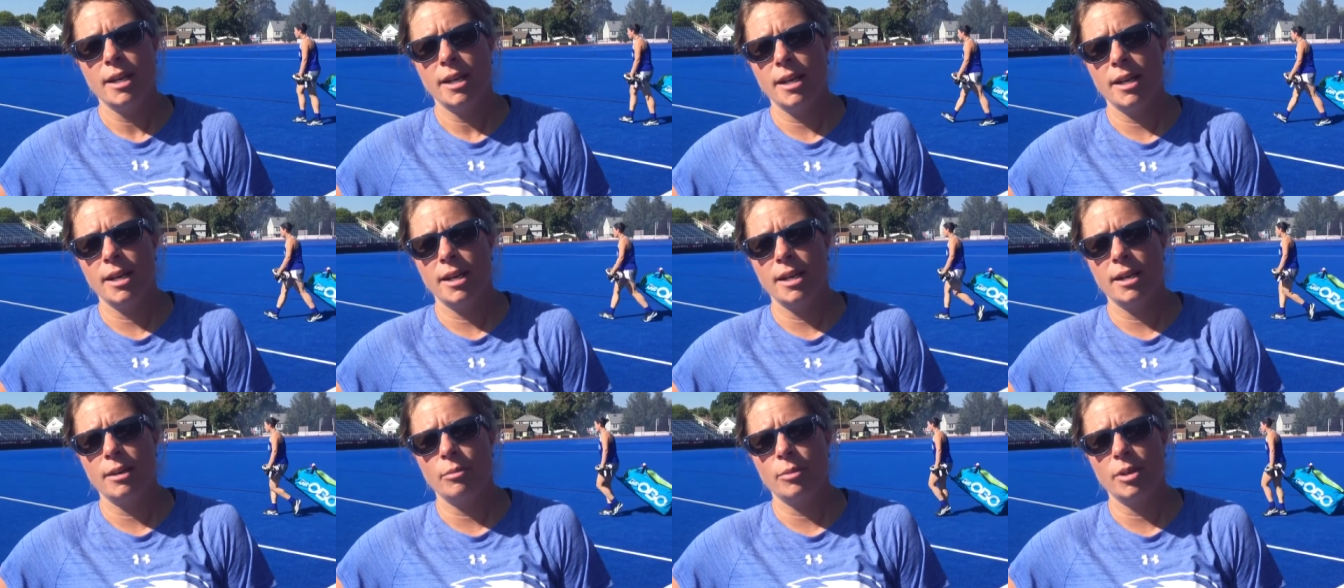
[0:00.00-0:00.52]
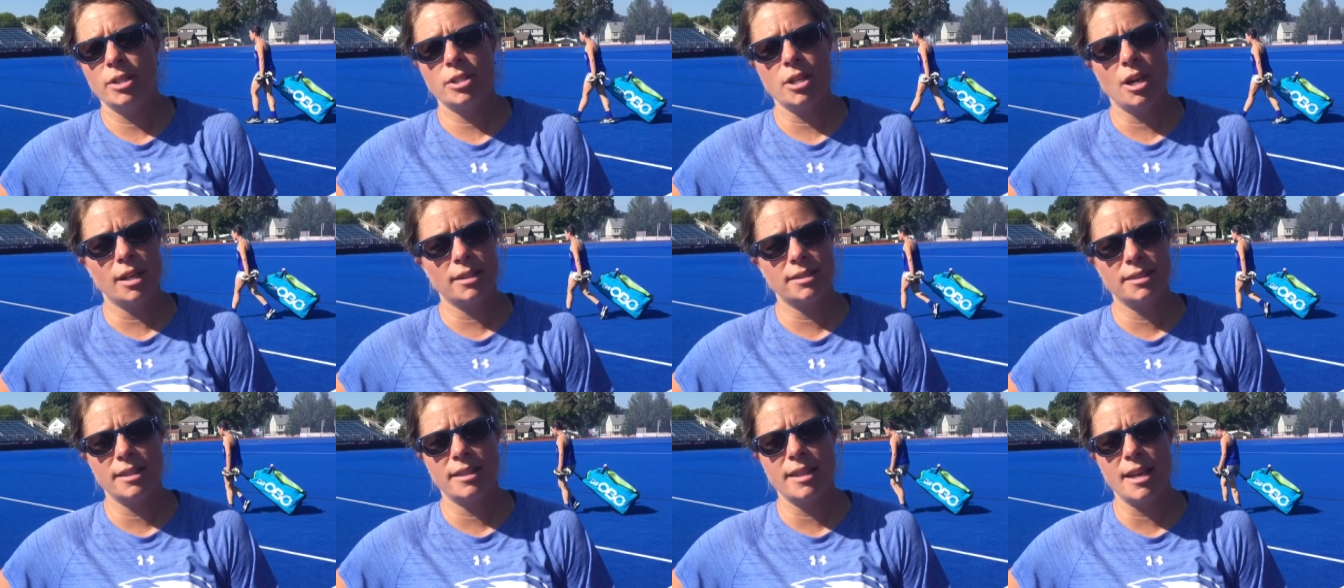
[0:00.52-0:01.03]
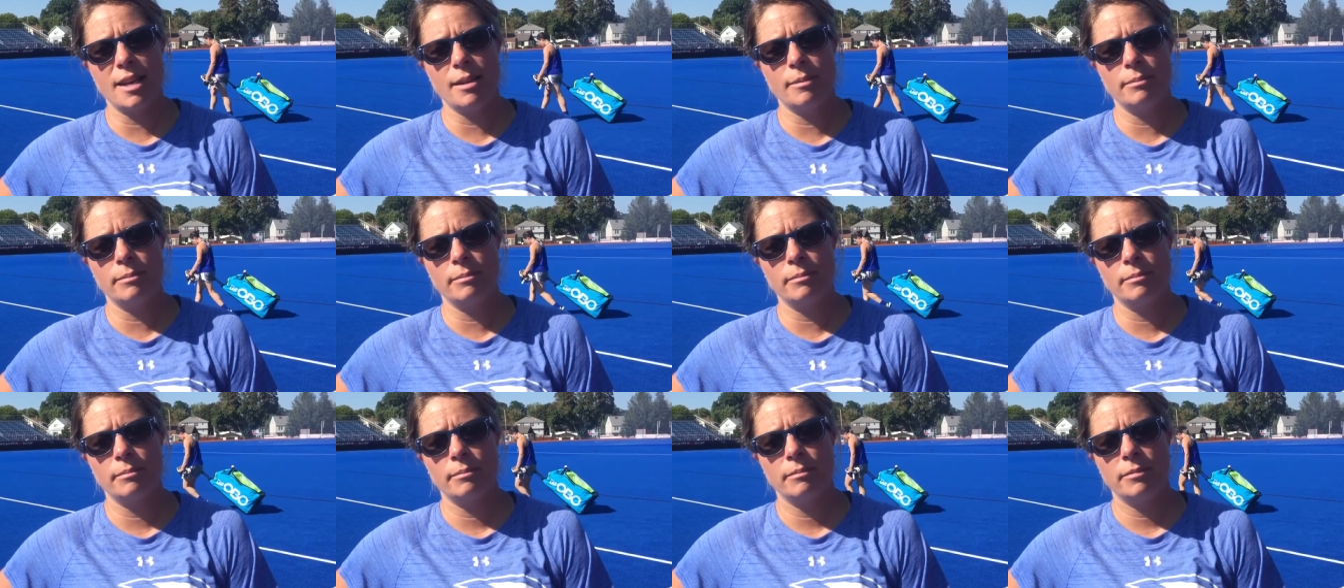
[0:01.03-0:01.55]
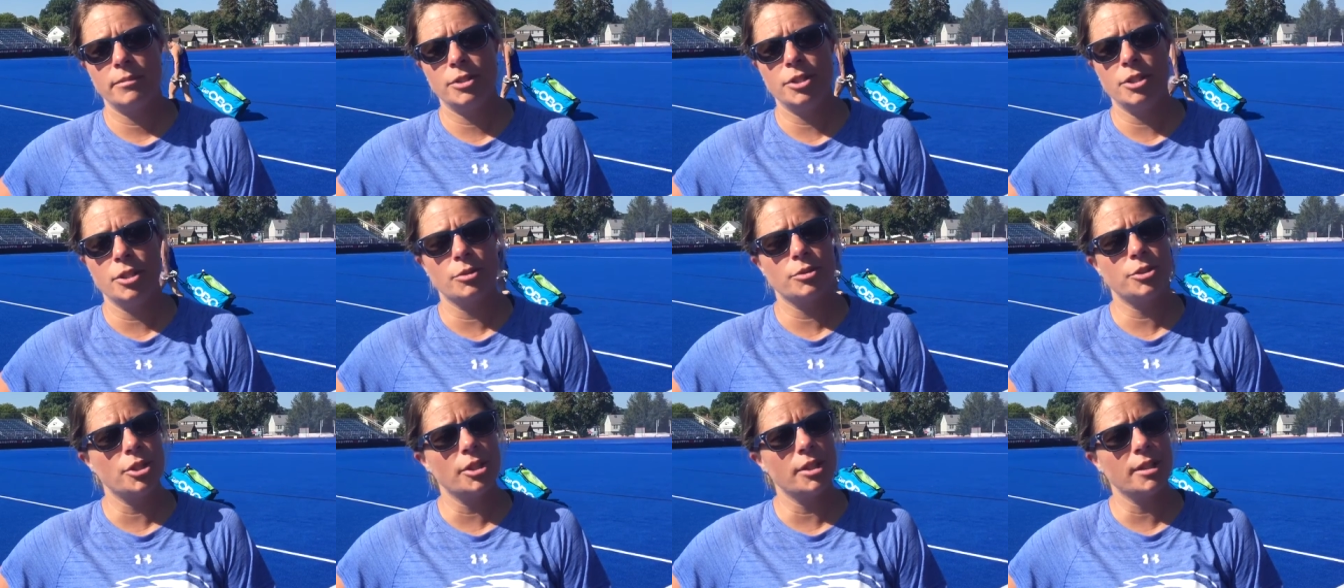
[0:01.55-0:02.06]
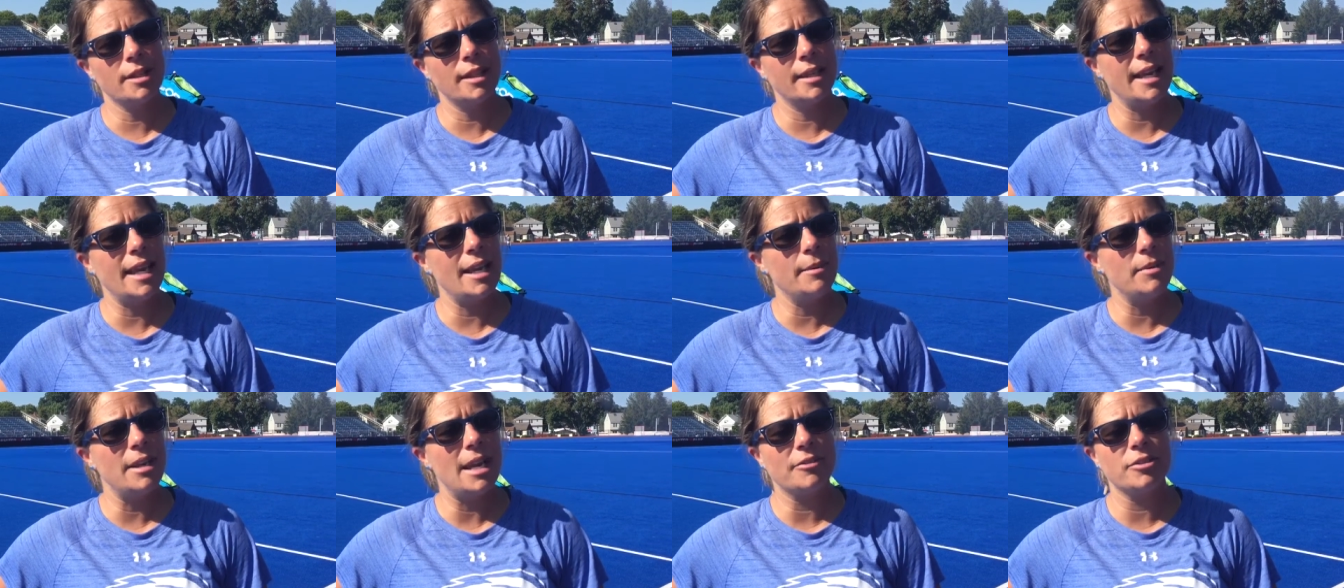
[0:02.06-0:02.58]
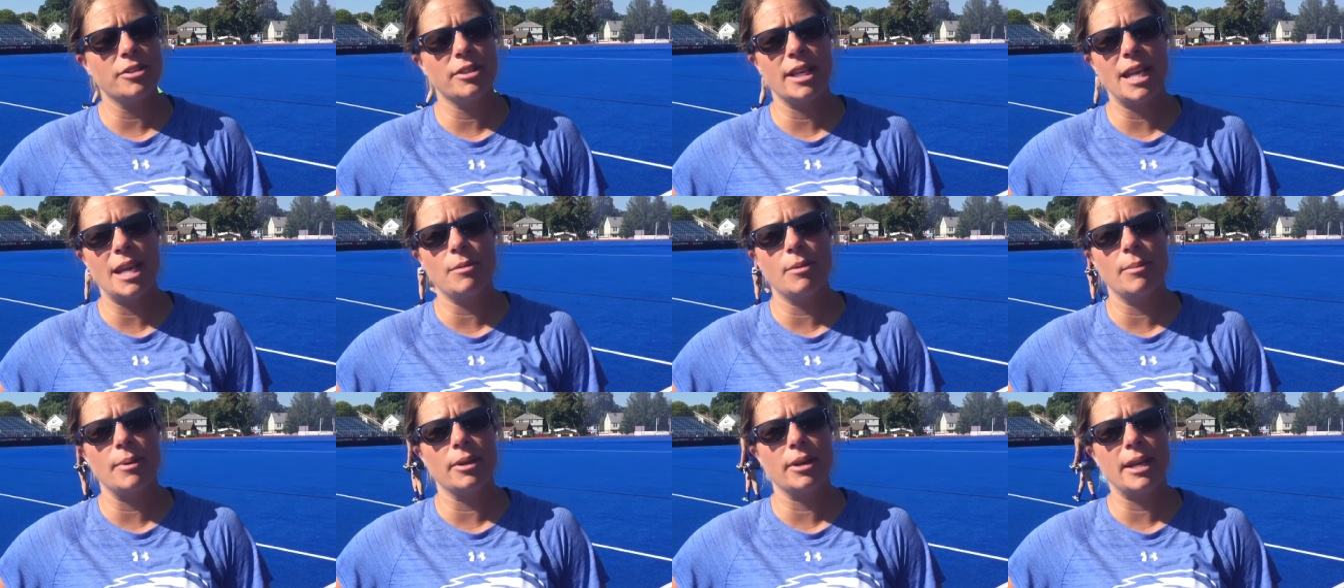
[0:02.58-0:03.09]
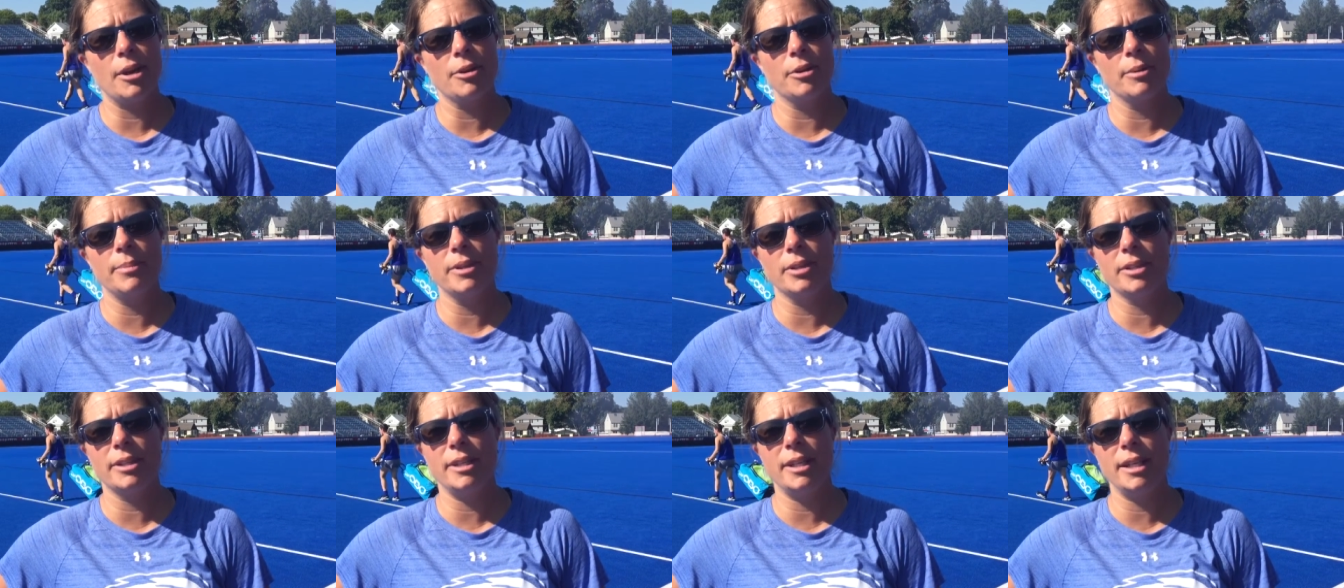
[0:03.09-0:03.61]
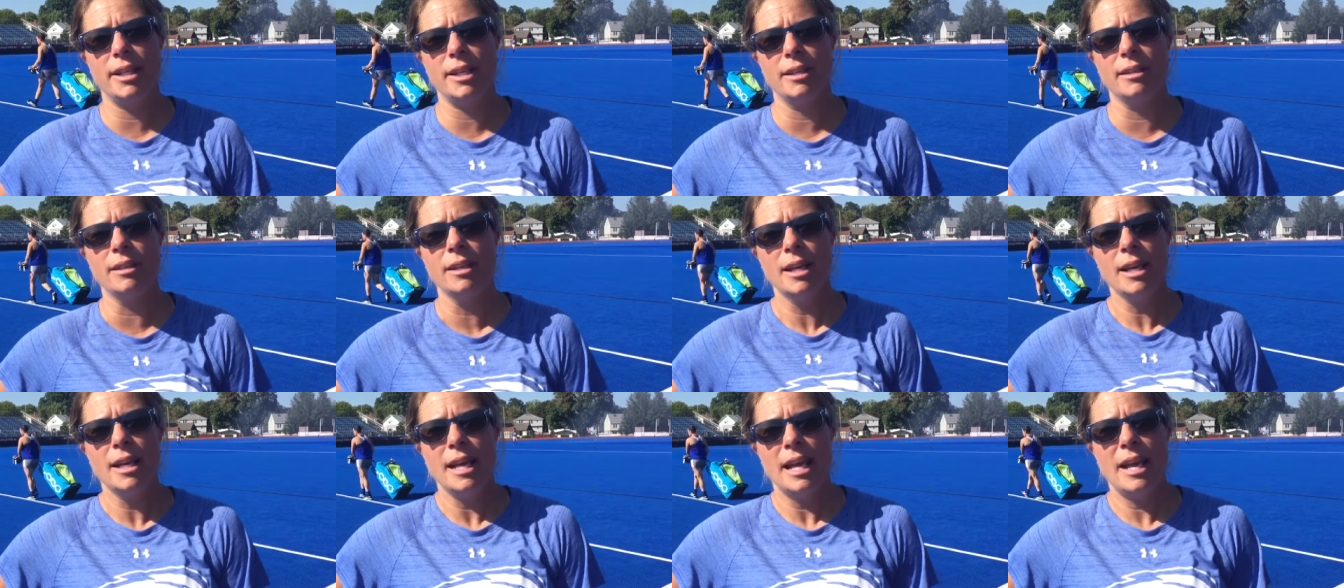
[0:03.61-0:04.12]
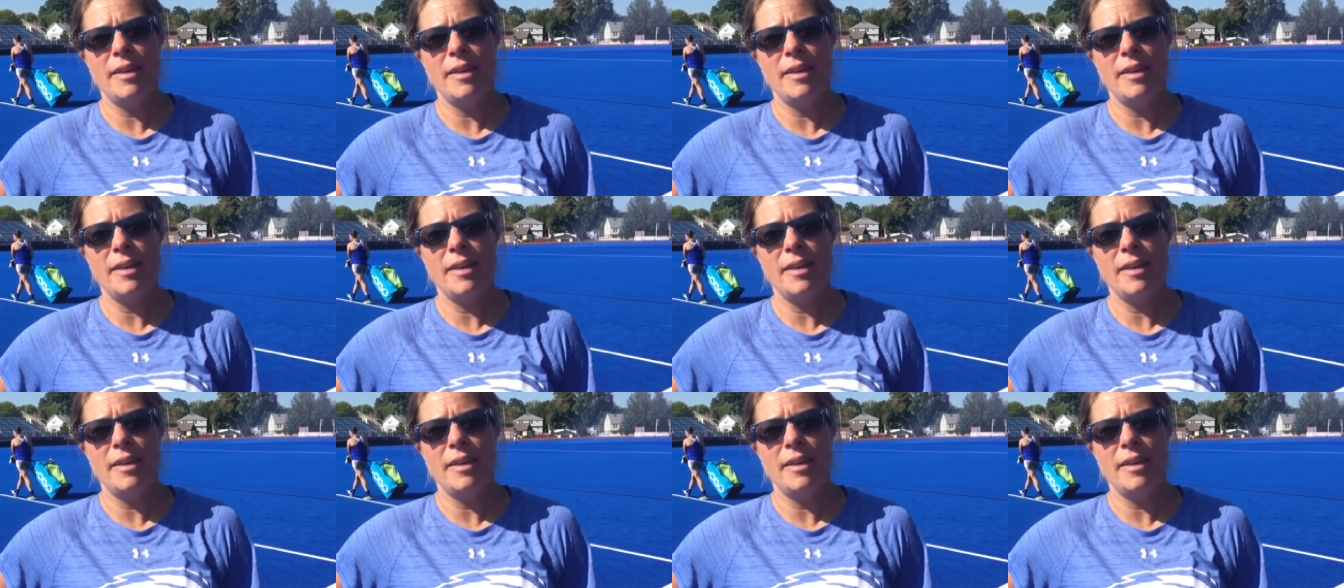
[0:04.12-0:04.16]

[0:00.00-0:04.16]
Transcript: Um, we talked to them you know during the game and after the game about accountability and